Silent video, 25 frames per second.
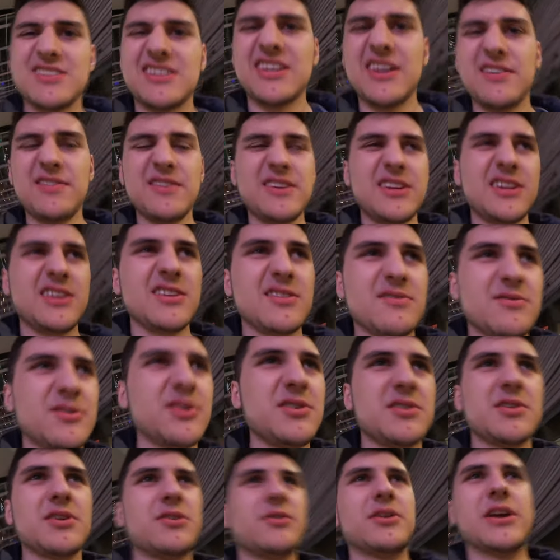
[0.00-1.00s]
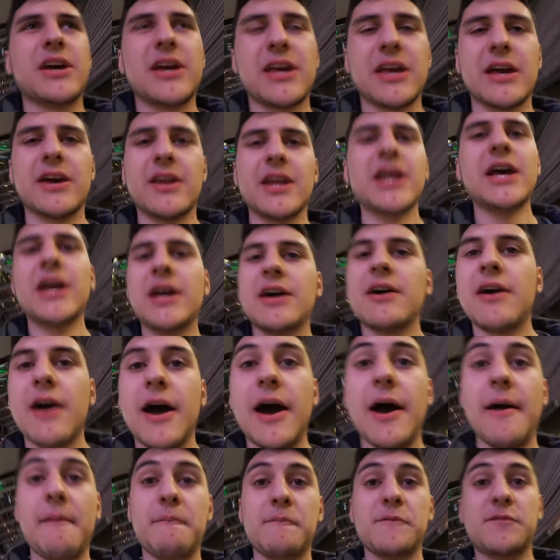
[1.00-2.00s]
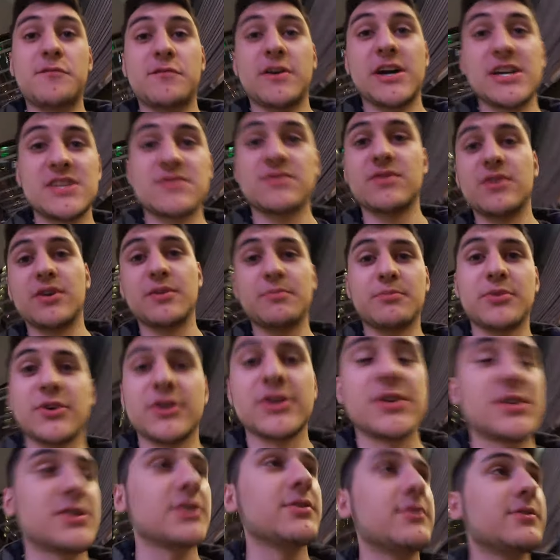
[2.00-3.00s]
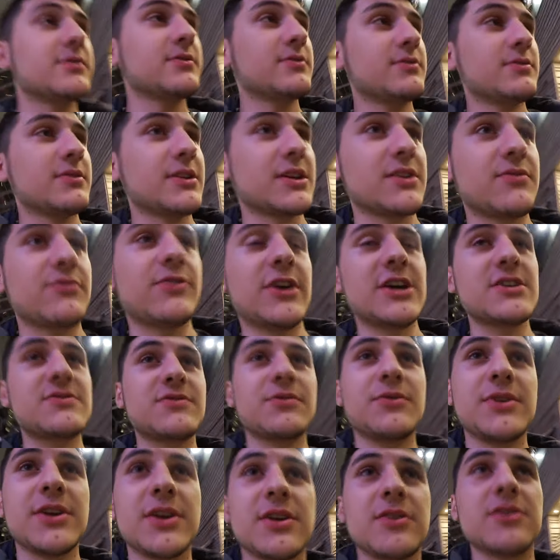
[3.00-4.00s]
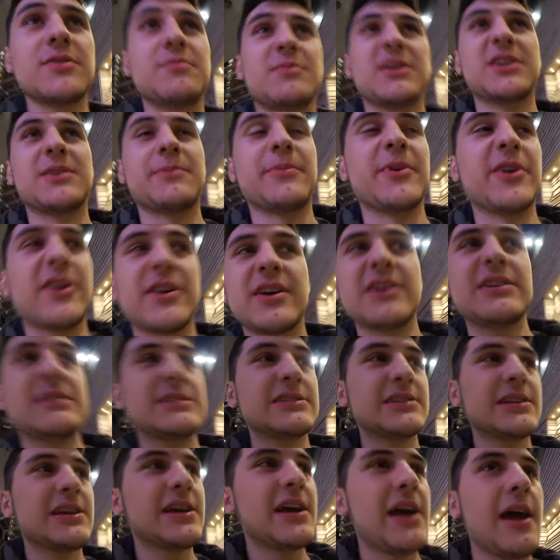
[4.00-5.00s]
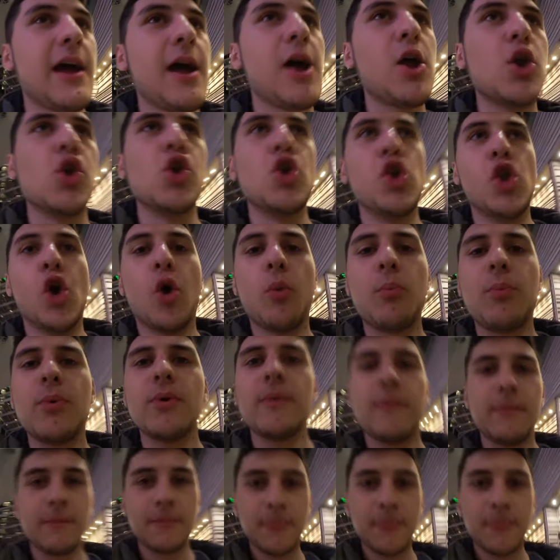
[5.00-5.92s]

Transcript: definitely wouldn't go there again. Um, fries were on point, though. Like, the fries were really good, but the burger? Nope.